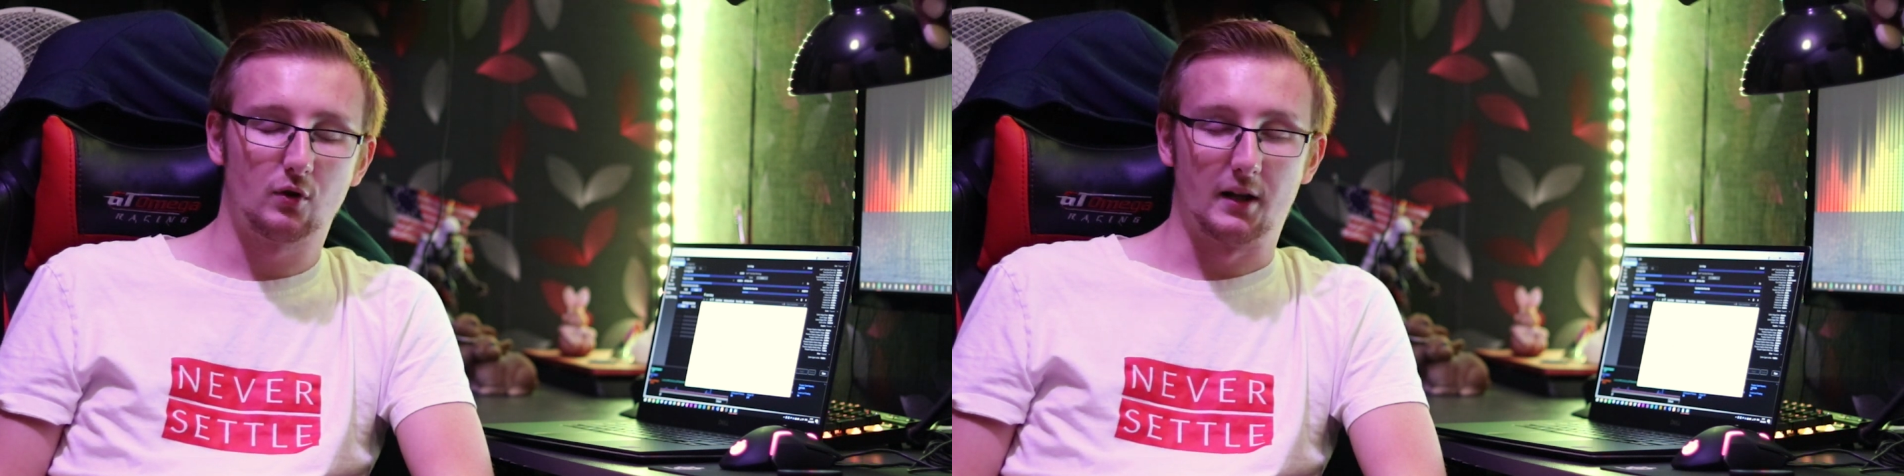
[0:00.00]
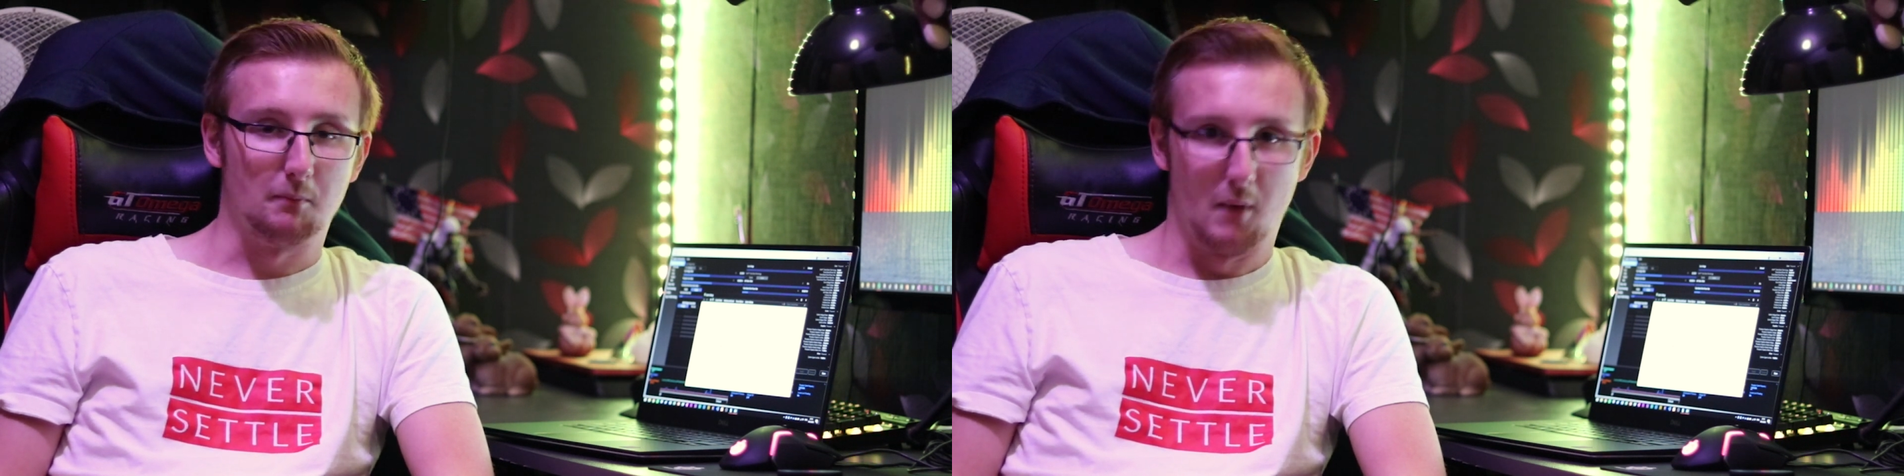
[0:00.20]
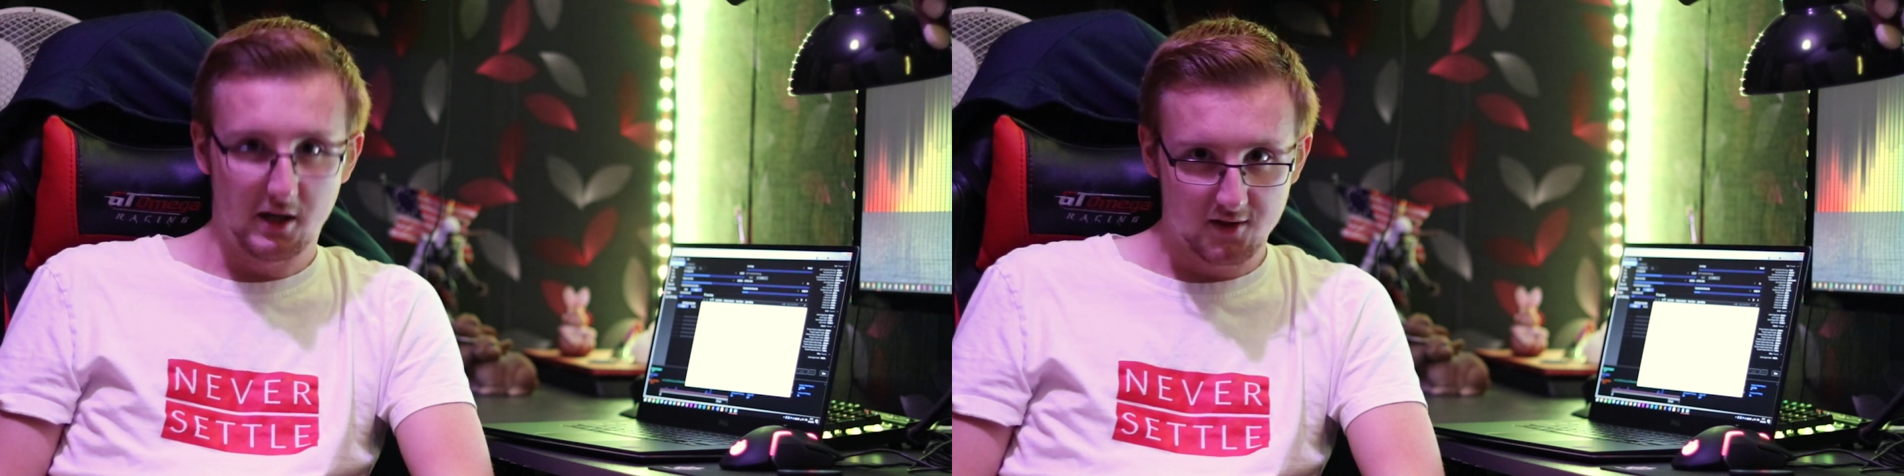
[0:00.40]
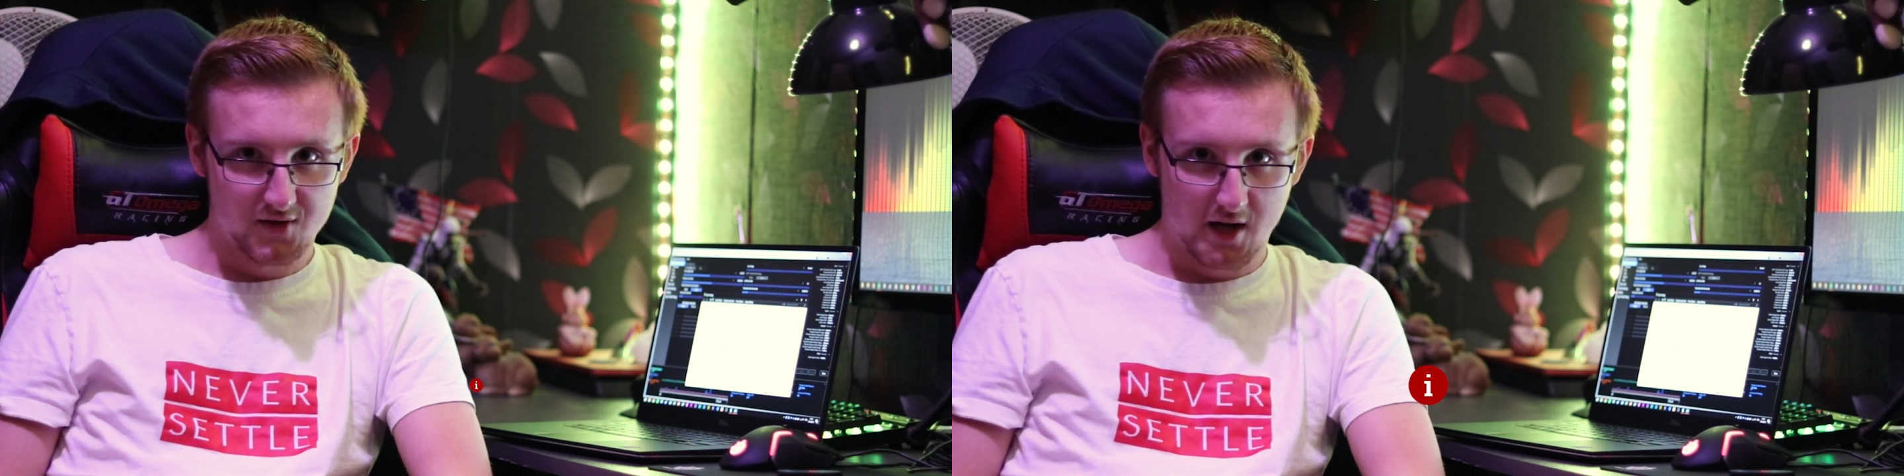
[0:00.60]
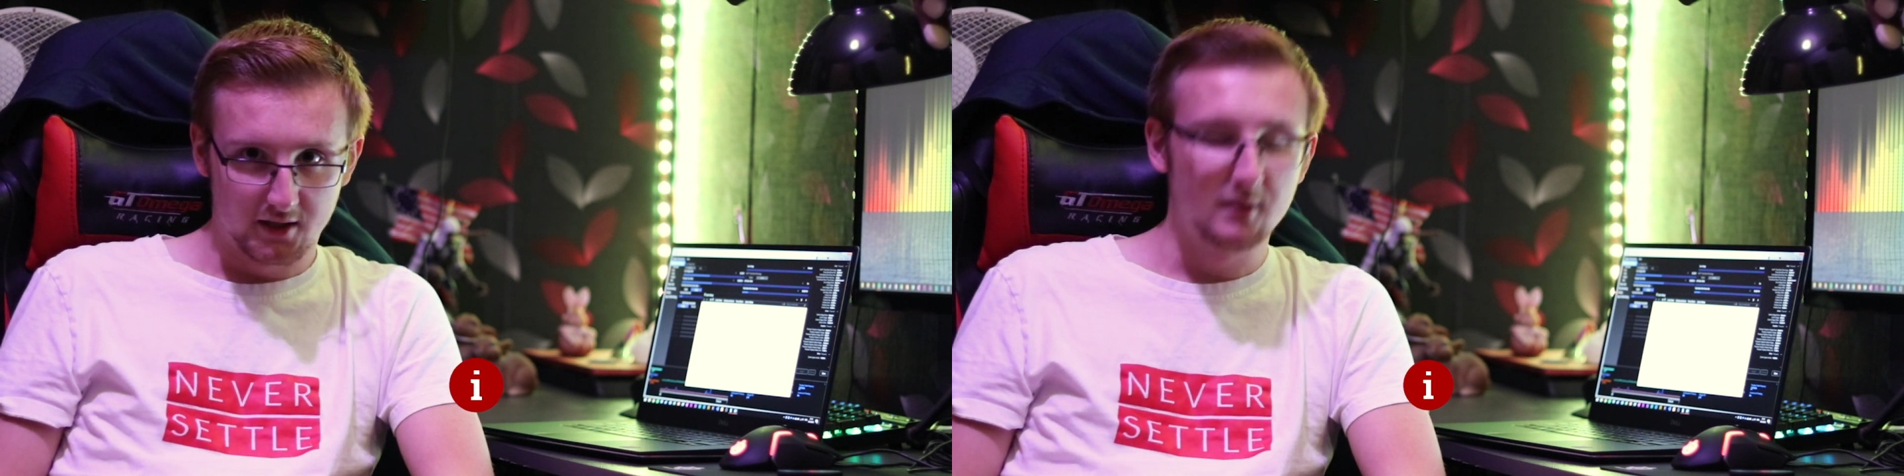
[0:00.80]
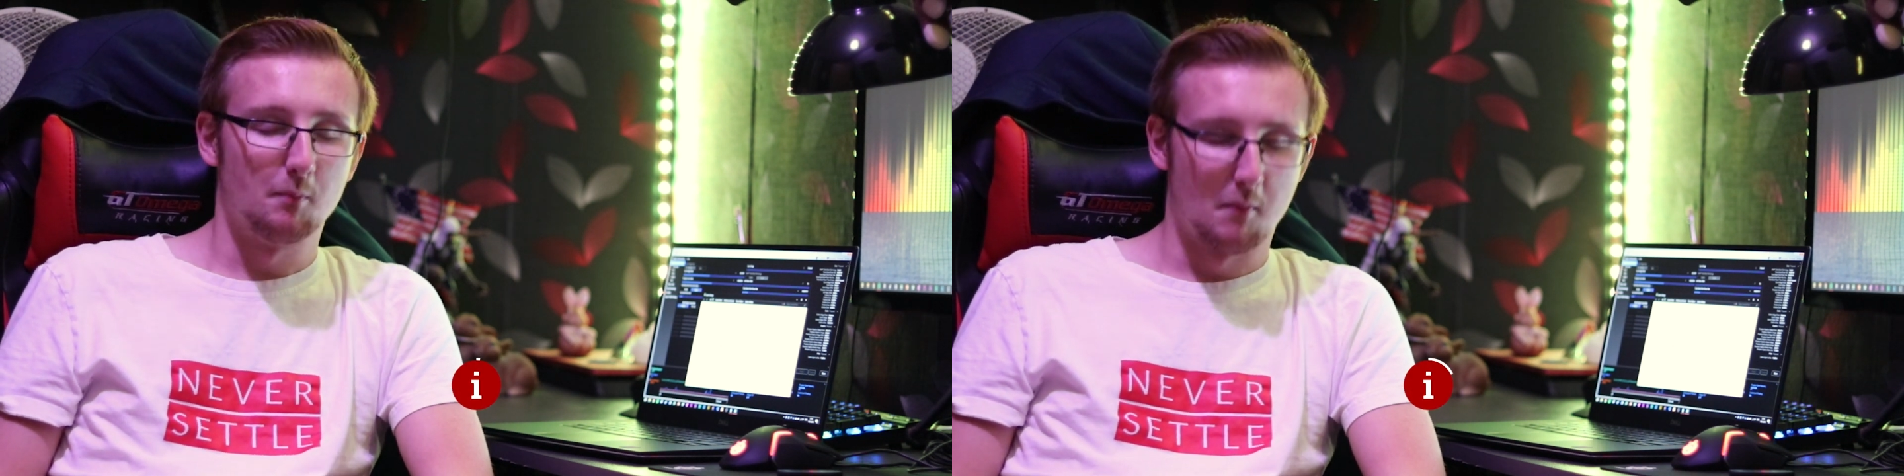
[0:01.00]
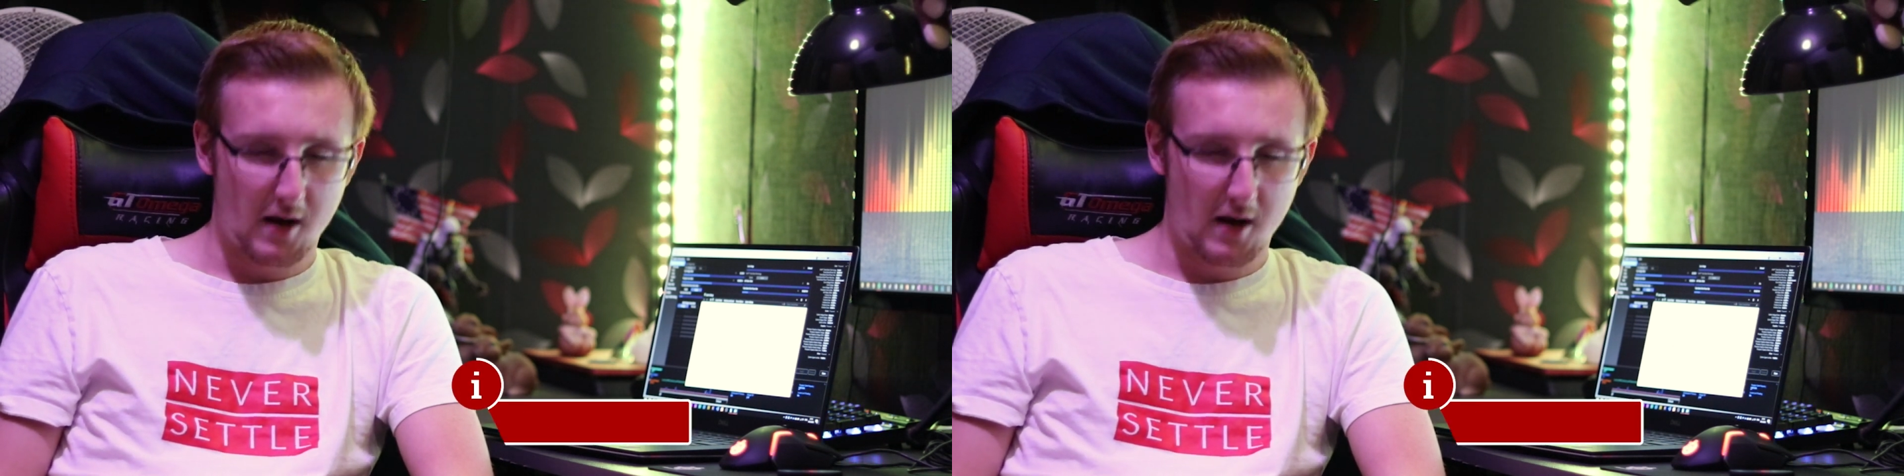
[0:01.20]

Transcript: like minus 90,